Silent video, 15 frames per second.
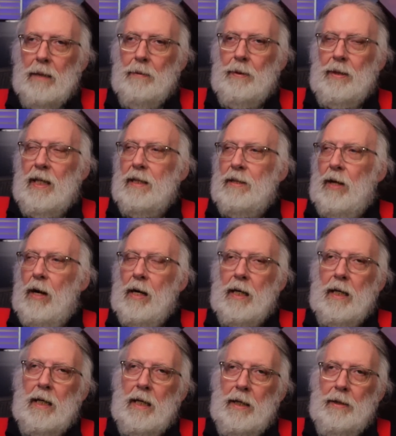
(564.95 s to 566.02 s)
We're done
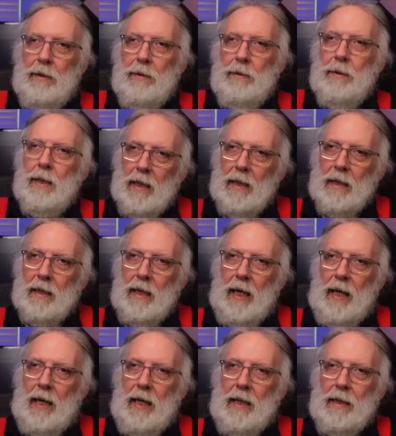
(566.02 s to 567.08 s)
talking to you.
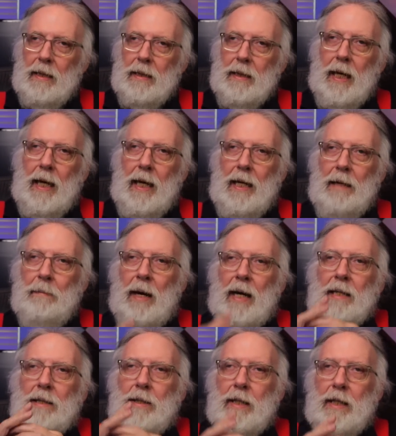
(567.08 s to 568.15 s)
That, yeah, it
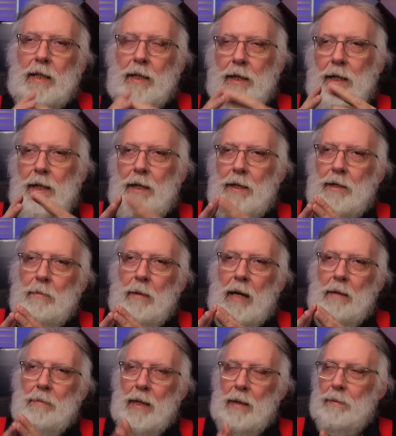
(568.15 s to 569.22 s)
might look good and you
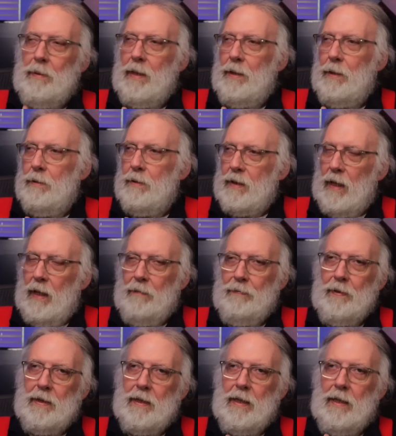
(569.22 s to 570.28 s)
might be able to do stuff
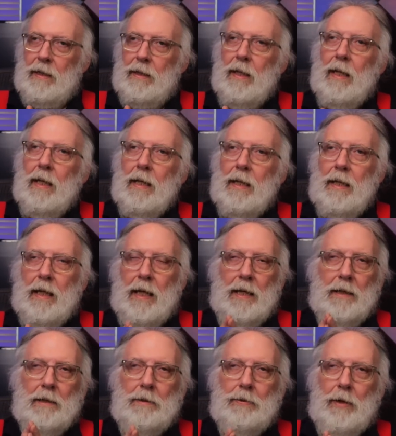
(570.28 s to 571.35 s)
until you get
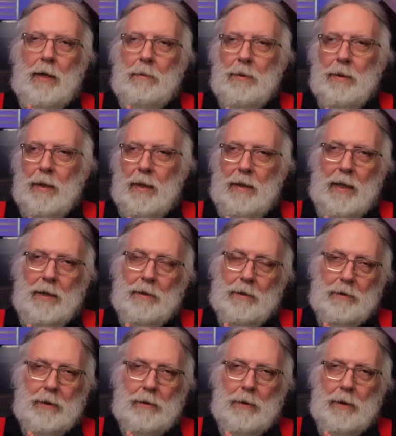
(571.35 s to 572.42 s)
into trouble and then you're
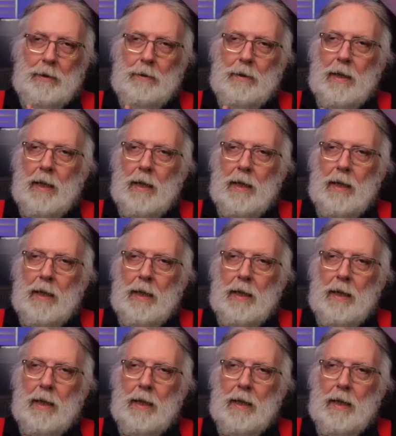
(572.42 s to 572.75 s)
screwed.